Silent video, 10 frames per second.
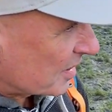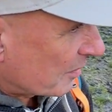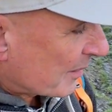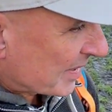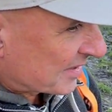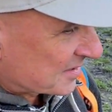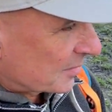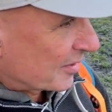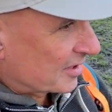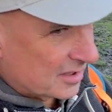coming back in the
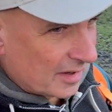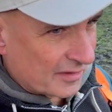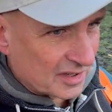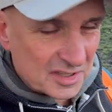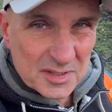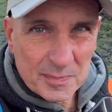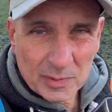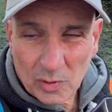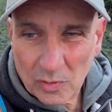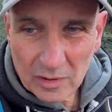summer to have an
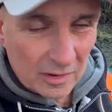explore,